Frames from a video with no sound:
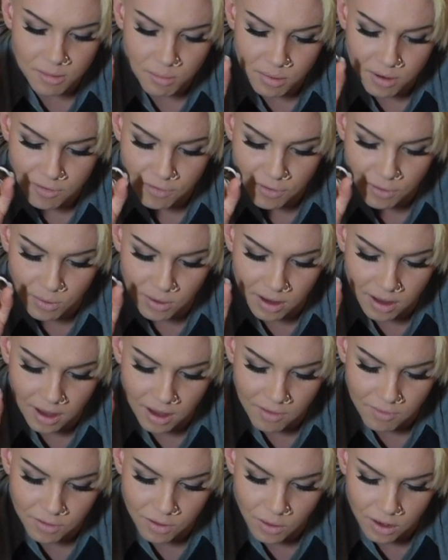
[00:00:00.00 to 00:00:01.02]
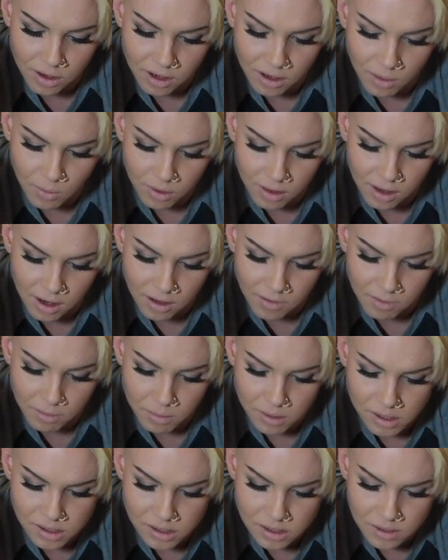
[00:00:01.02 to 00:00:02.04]
But for real, I have no idea what that even
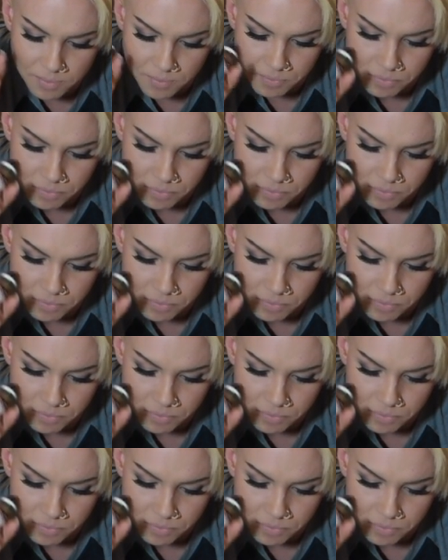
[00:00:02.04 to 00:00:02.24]
means.